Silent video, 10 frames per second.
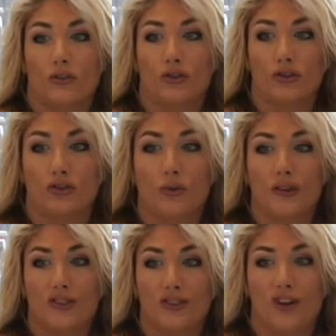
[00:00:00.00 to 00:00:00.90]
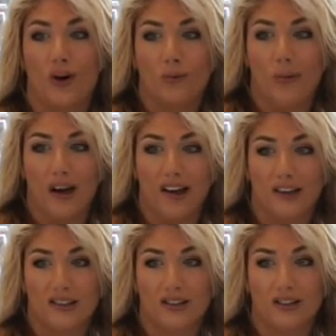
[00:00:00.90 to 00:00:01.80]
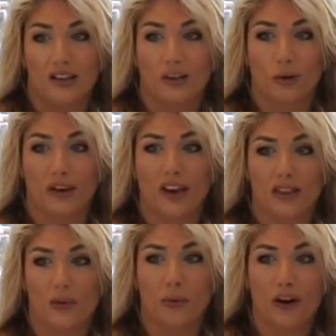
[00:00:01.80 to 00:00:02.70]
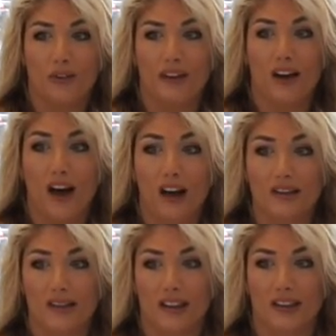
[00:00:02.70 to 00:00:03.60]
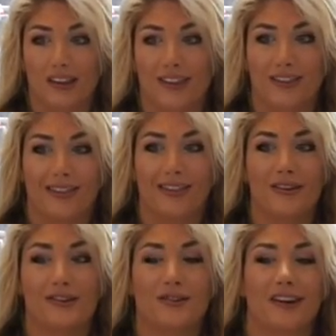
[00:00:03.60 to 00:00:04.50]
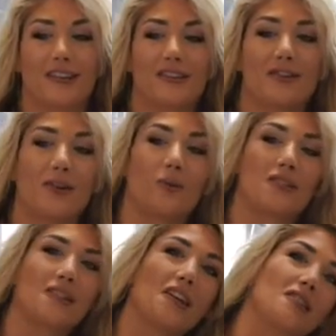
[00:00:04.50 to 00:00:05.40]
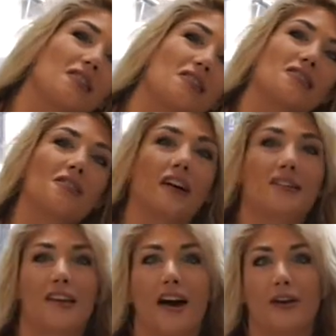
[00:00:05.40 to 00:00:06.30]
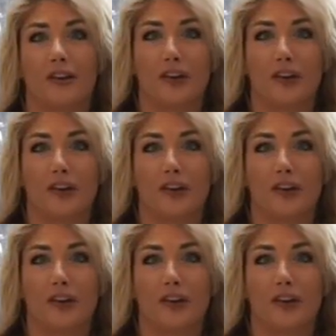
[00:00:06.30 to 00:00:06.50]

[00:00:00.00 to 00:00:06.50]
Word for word: you're doing so much to create the perfect content that your creativity once again gets sucked out,